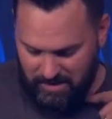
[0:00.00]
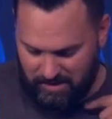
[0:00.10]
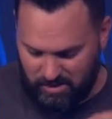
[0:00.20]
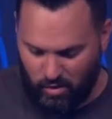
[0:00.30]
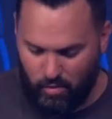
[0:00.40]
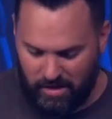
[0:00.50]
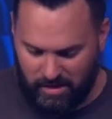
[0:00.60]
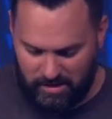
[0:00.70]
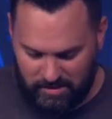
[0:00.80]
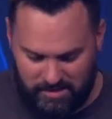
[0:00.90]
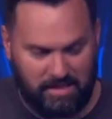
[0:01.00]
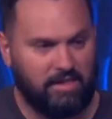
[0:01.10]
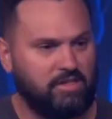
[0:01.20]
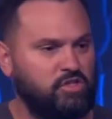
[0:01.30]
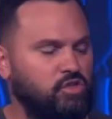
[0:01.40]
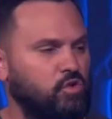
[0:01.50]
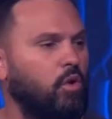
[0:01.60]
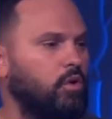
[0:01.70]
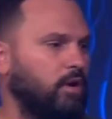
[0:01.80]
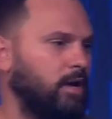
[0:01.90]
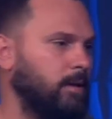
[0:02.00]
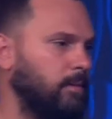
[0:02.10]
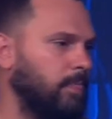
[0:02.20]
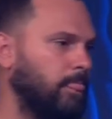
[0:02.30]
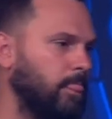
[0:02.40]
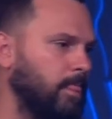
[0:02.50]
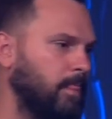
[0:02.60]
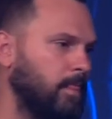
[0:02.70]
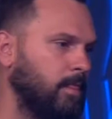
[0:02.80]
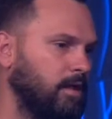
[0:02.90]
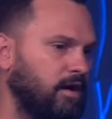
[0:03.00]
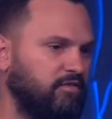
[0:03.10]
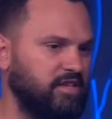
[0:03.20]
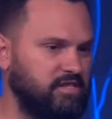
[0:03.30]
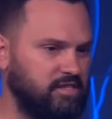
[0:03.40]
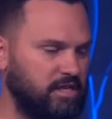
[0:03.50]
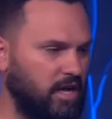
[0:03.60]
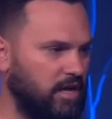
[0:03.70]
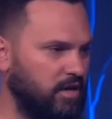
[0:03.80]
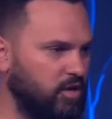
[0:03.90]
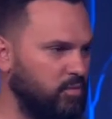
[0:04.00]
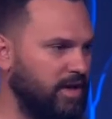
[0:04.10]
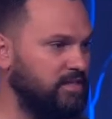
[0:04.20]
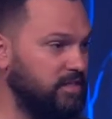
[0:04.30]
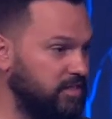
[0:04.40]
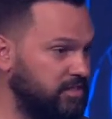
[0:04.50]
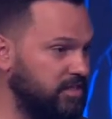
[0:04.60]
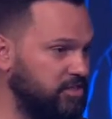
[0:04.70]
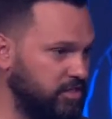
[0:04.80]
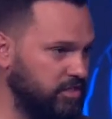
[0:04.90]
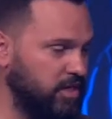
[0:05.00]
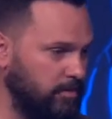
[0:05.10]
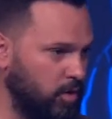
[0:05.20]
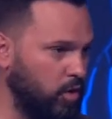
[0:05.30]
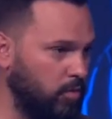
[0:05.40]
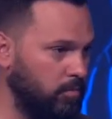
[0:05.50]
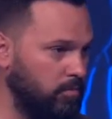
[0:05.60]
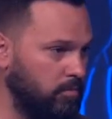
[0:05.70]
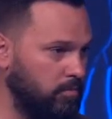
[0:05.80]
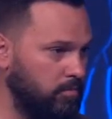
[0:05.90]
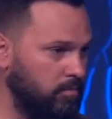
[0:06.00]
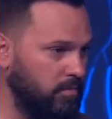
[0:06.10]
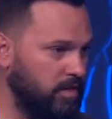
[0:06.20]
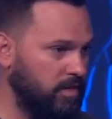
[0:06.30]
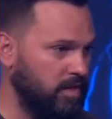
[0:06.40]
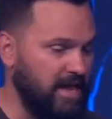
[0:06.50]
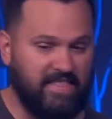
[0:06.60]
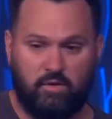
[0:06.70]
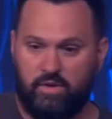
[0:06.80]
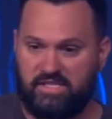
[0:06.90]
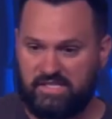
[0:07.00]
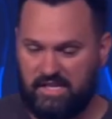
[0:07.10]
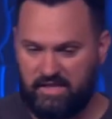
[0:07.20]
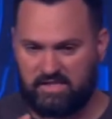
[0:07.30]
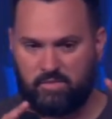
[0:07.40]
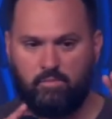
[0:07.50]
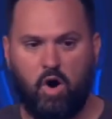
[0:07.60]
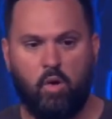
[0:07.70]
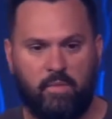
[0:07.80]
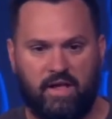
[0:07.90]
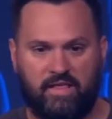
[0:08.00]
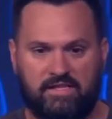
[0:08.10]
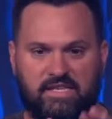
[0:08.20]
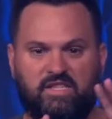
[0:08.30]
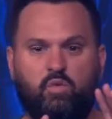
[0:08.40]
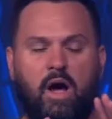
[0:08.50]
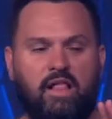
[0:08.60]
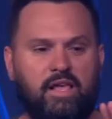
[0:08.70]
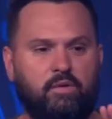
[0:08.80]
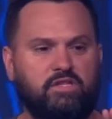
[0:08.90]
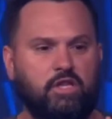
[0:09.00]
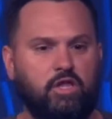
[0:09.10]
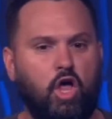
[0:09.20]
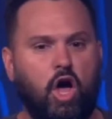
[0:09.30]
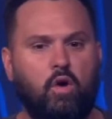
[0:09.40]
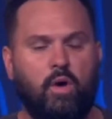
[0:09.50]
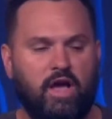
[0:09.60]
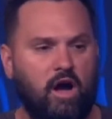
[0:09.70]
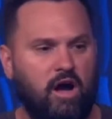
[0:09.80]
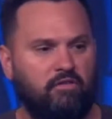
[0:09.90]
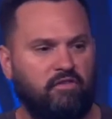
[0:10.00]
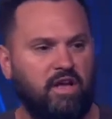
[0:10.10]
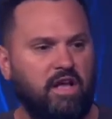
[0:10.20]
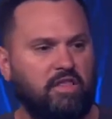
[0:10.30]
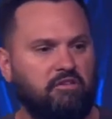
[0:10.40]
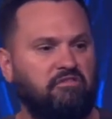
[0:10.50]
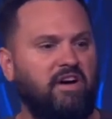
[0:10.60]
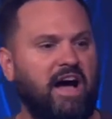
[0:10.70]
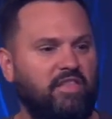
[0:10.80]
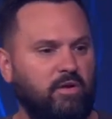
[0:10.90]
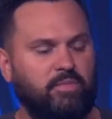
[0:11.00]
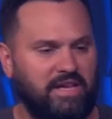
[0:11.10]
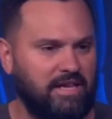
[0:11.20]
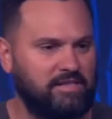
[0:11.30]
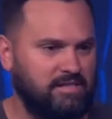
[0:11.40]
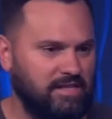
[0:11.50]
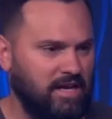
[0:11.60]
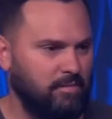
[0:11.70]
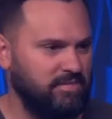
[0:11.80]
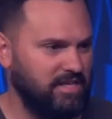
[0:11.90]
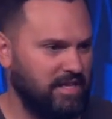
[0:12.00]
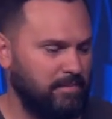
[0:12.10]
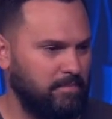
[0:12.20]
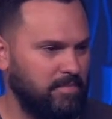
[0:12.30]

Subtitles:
And so we see this story of this son who makes a decision to come home. And then we see this moment that says while he was a long way off, the father begins to come to him.